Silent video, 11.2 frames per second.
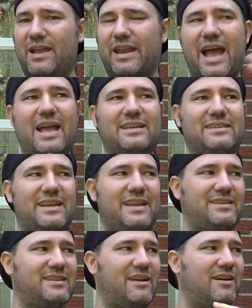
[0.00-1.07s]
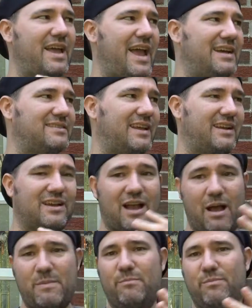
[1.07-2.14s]
guy said he saw it as like a
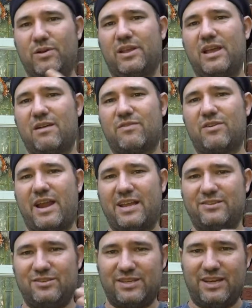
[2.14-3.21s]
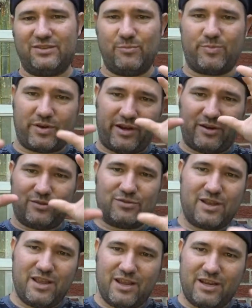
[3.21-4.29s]
comic book cover, as you see superheroes
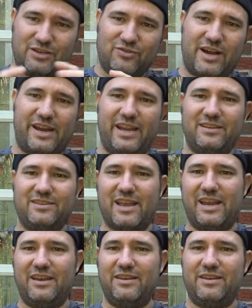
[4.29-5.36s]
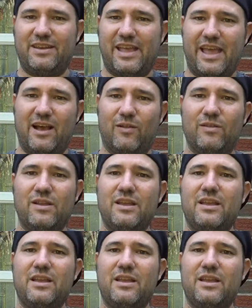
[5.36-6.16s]
dragging Satan to hell.